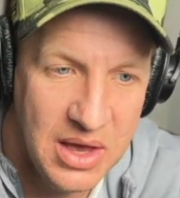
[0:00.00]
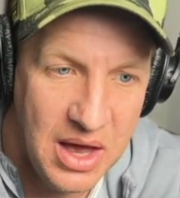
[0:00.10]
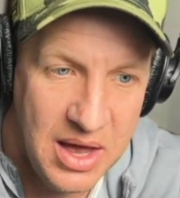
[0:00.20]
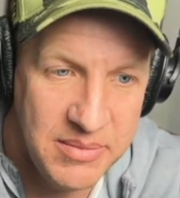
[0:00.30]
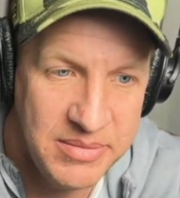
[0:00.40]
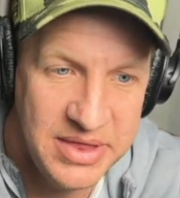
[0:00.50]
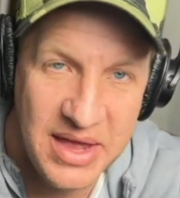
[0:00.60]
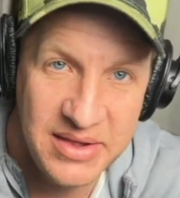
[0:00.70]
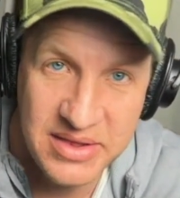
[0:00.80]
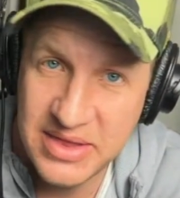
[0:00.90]
And
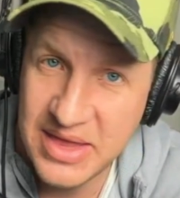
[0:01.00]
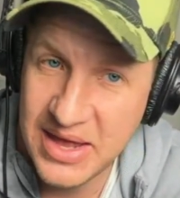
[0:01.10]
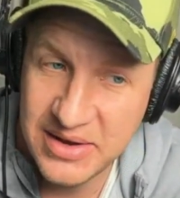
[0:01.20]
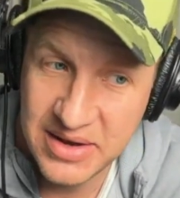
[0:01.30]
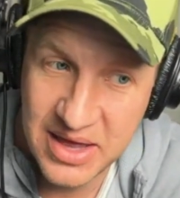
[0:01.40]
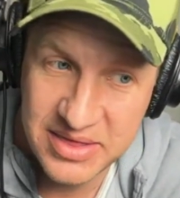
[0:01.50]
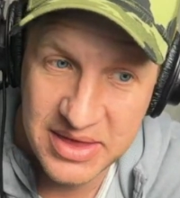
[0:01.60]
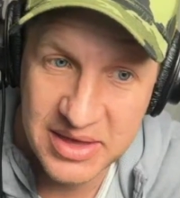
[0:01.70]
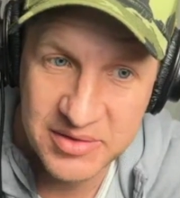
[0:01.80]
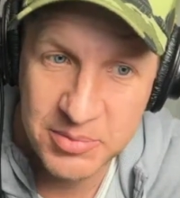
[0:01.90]
that I
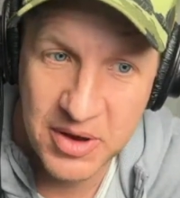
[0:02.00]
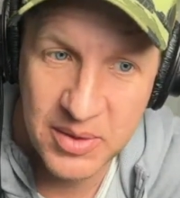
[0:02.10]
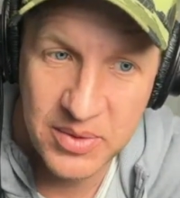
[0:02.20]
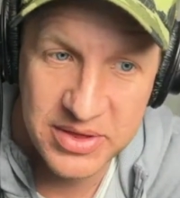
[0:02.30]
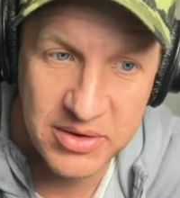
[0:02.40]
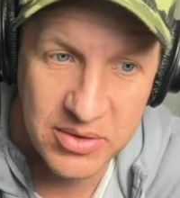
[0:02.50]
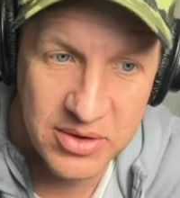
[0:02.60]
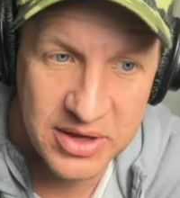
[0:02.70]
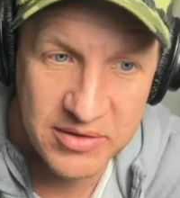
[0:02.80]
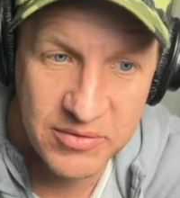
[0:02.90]
think is probably what they're looking